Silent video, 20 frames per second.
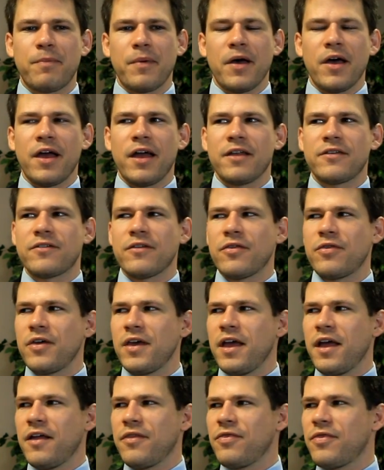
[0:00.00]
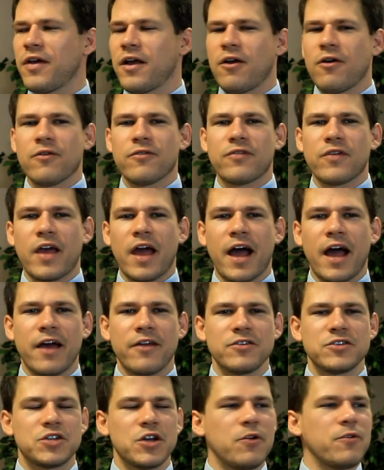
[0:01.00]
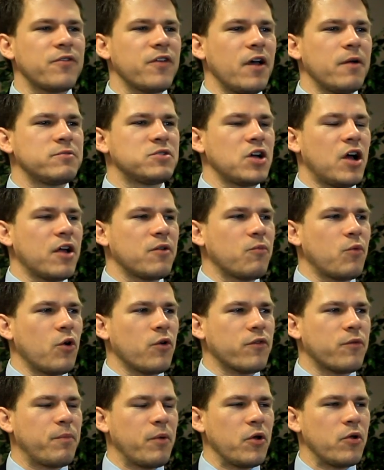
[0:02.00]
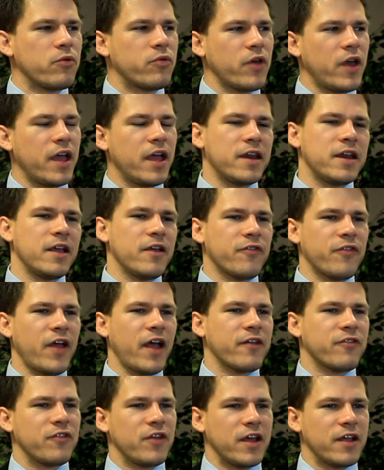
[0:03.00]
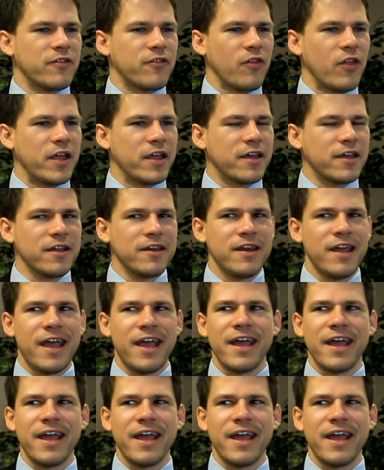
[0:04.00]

but then there's a guy that shows up, John Wilkes Booth, and he assassinates Lincoln,